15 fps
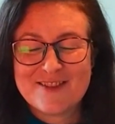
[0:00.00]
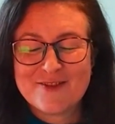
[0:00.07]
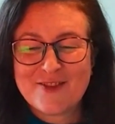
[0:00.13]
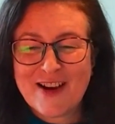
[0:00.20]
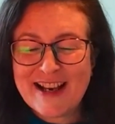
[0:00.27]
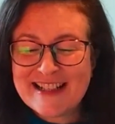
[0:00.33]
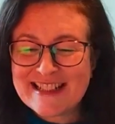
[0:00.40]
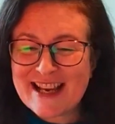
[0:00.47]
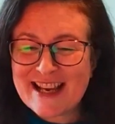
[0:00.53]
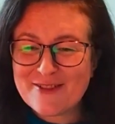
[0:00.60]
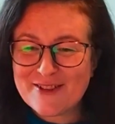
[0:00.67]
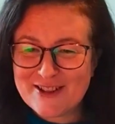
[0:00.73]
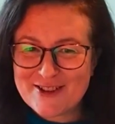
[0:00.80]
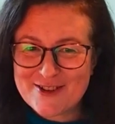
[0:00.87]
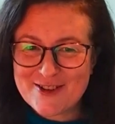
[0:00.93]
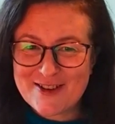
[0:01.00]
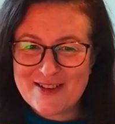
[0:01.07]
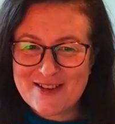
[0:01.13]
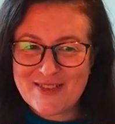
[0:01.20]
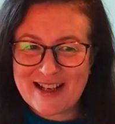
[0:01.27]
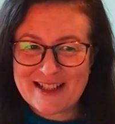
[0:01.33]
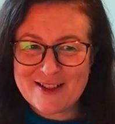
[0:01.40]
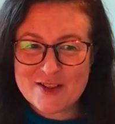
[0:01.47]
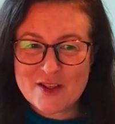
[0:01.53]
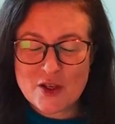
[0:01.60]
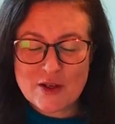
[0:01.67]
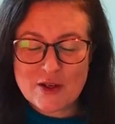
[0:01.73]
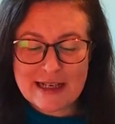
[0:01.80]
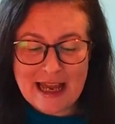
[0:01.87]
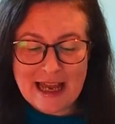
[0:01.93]
find out what you truly value so
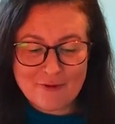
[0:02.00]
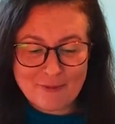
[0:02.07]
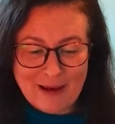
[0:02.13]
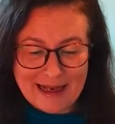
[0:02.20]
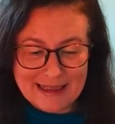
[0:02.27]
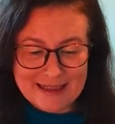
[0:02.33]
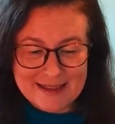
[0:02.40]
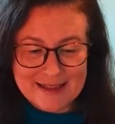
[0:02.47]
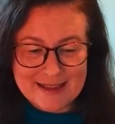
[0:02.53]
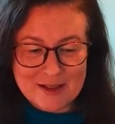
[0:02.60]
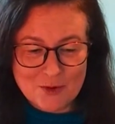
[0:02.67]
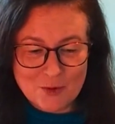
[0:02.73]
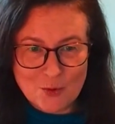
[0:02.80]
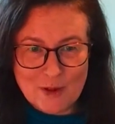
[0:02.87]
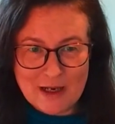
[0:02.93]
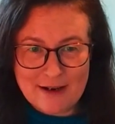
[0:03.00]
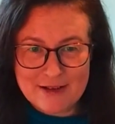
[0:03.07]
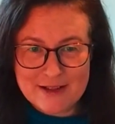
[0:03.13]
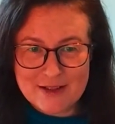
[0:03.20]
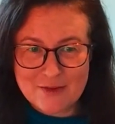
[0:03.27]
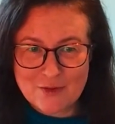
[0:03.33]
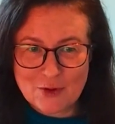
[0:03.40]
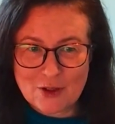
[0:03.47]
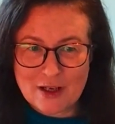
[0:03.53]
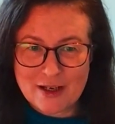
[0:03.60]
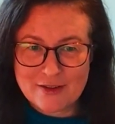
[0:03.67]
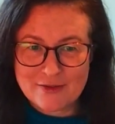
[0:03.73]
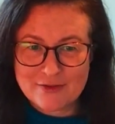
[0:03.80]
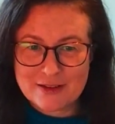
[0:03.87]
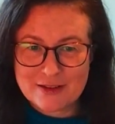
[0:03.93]
you can have balance in all areas of your
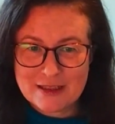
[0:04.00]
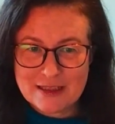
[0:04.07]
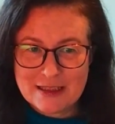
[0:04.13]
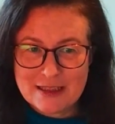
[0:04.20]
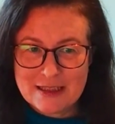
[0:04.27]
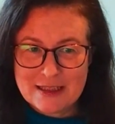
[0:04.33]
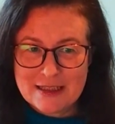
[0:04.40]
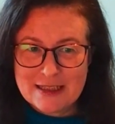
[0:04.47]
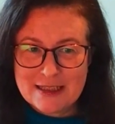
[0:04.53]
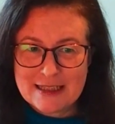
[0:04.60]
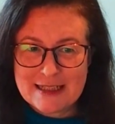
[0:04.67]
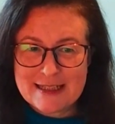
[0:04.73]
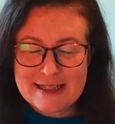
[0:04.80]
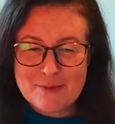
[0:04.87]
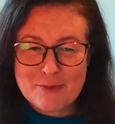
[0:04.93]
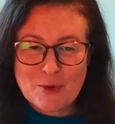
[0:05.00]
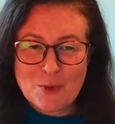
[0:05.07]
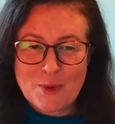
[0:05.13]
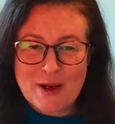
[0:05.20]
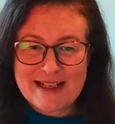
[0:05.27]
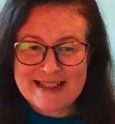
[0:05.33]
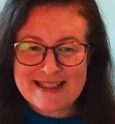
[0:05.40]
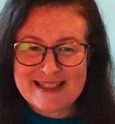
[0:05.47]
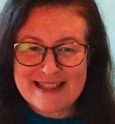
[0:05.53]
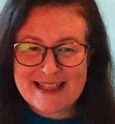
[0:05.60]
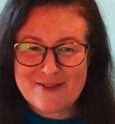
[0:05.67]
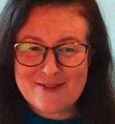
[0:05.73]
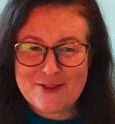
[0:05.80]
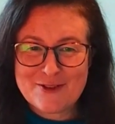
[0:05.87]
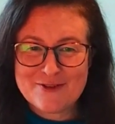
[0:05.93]
life. And a simple way to
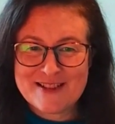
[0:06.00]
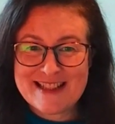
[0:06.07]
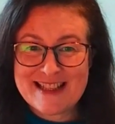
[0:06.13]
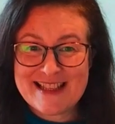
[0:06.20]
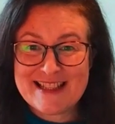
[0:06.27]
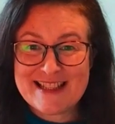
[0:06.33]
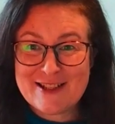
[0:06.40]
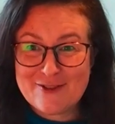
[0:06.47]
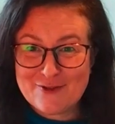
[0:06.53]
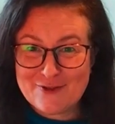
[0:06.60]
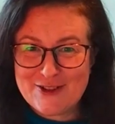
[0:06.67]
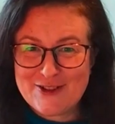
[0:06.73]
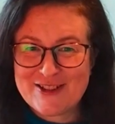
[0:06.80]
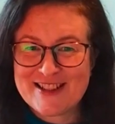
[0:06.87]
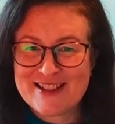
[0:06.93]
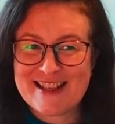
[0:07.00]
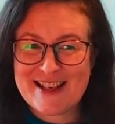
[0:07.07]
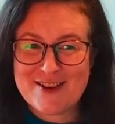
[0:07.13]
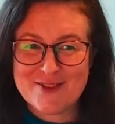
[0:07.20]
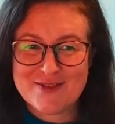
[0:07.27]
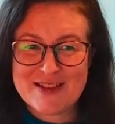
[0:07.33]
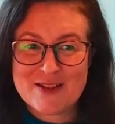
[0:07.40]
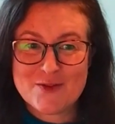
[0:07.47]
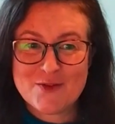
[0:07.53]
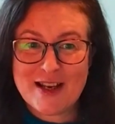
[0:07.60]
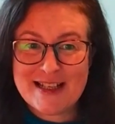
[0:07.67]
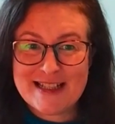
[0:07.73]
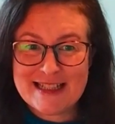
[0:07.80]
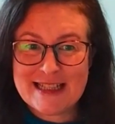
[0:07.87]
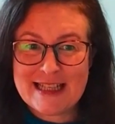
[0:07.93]
see if you're resisting your future self is
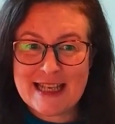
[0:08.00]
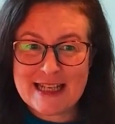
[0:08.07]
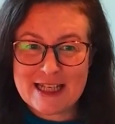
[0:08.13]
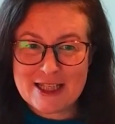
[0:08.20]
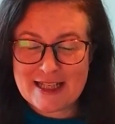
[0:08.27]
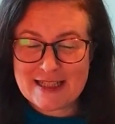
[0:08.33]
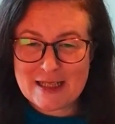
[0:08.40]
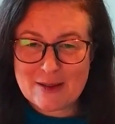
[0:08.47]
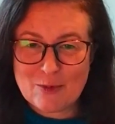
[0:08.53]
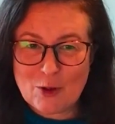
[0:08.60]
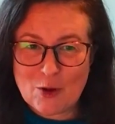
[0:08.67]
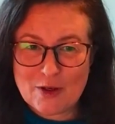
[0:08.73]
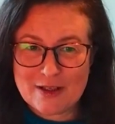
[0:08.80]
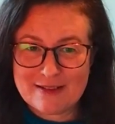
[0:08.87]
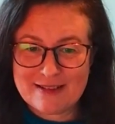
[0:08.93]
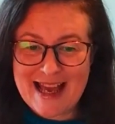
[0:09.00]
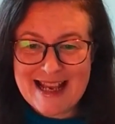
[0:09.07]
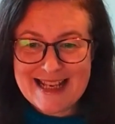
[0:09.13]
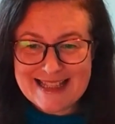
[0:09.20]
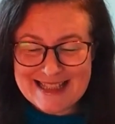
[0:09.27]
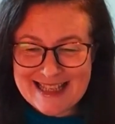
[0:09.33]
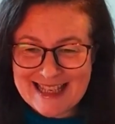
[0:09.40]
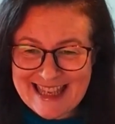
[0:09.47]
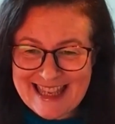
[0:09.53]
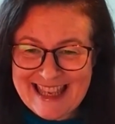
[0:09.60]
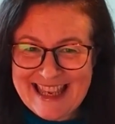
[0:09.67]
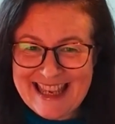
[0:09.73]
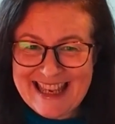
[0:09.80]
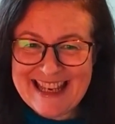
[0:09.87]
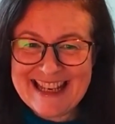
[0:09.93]
finding the energetic block. That is the
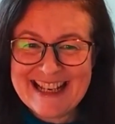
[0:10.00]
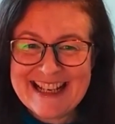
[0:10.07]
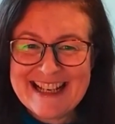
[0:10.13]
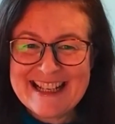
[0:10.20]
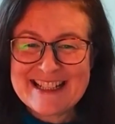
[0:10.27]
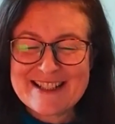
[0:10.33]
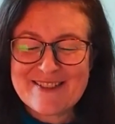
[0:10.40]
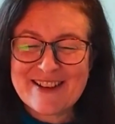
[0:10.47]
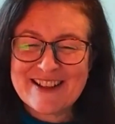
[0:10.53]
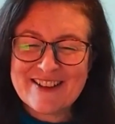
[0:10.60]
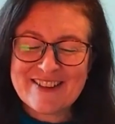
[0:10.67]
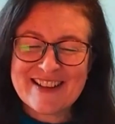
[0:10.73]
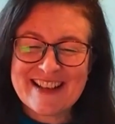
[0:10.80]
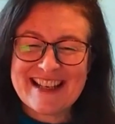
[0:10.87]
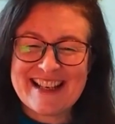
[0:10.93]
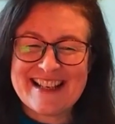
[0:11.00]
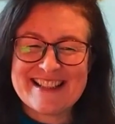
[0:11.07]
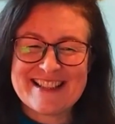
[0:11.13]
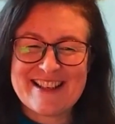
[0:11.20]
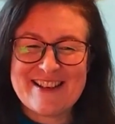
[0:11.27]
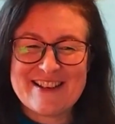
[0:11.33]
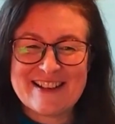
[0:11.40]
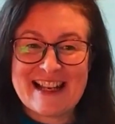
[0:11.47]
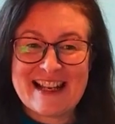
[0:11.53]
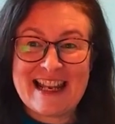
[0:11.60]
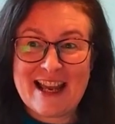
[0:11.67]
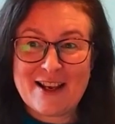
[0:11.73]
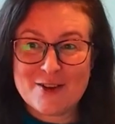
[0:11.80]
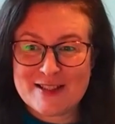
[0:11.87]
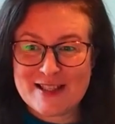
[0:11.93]
key to unlocking it, so you can
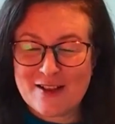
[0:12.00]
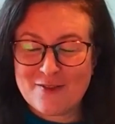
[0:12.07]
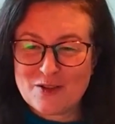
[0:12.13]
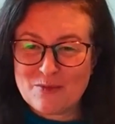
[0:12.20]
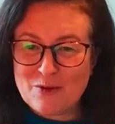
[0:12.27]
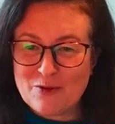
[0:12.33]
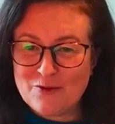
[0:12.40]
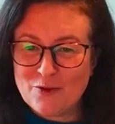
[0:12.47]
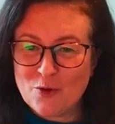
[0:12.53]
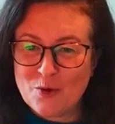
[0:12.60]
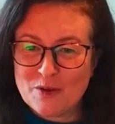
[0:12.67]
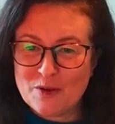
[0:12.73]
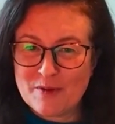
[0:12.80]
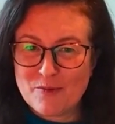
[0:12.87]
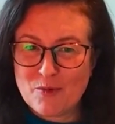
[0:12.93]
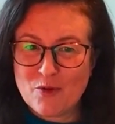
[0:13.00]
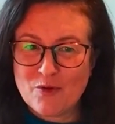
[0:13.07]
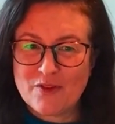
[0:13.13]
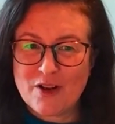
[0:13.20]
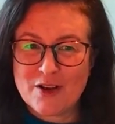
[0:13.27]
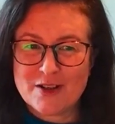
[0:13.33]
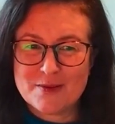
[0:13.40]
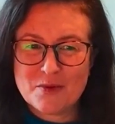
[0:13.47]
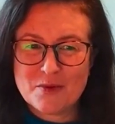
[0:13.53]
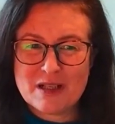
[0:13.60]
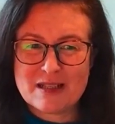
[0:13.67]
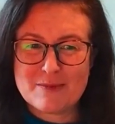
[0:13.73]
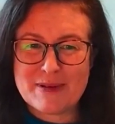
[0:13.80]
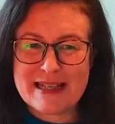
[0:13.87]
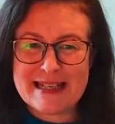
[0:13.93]
allow yourself to move forward with more flow, because you want
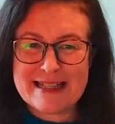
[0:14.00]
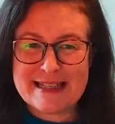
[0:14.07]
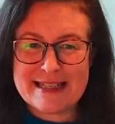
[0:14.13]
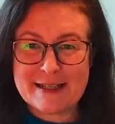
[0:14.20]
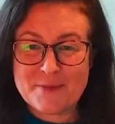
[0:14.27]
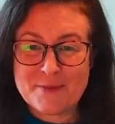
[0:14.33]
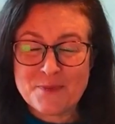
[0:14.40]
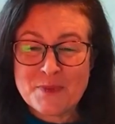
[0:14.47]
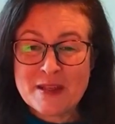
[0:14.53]
it to be easier.